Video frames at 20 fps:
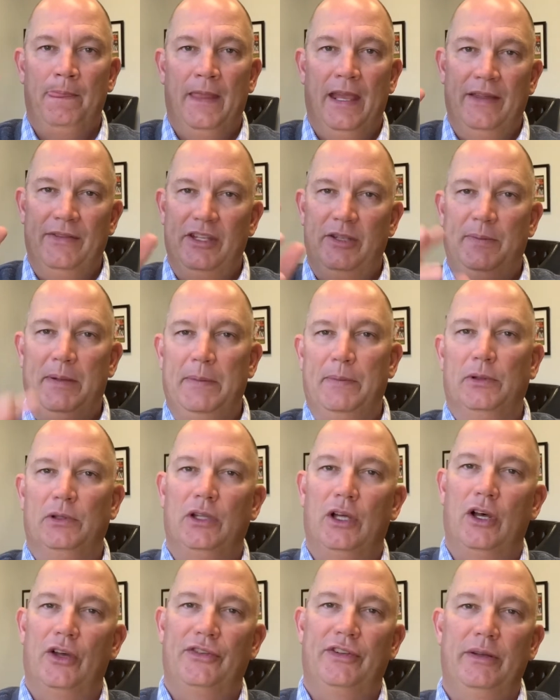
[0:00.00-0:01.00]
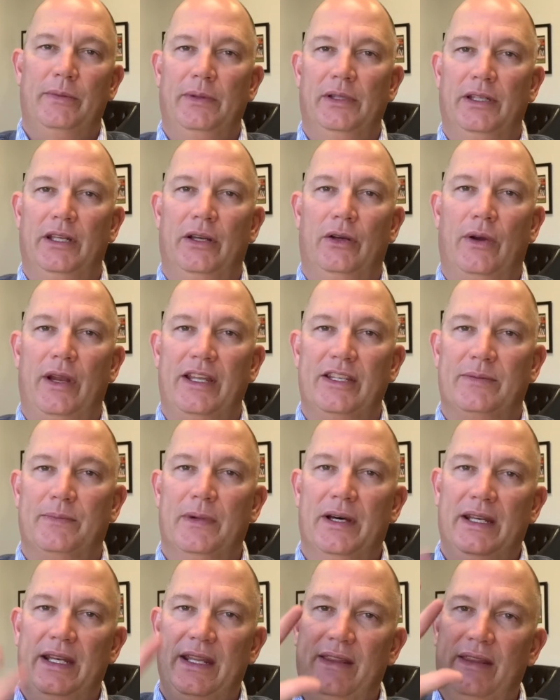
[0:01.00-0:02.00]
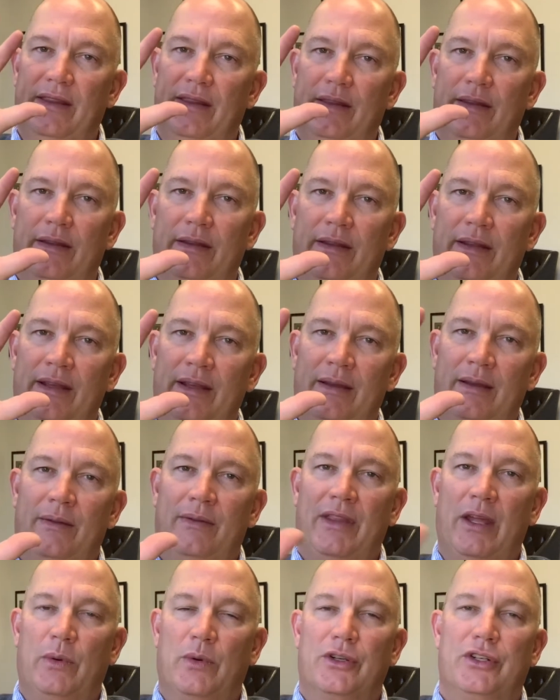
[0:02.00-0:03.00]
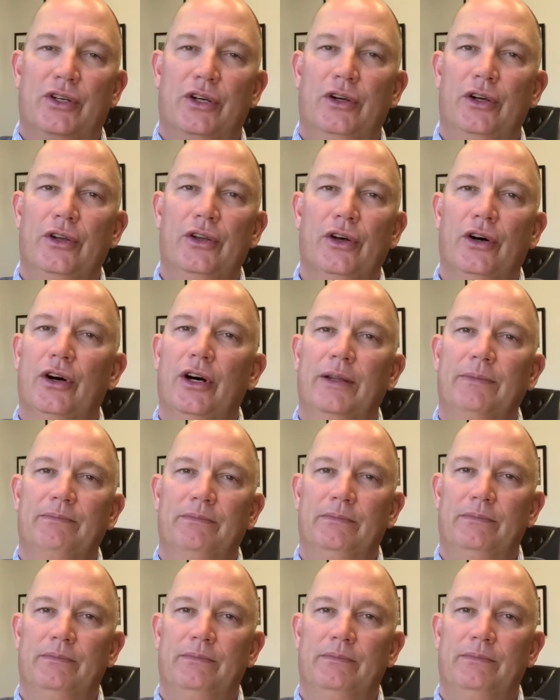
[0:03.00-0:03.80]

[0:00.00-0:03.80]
and these people lost the ability to raise money, they were turned on.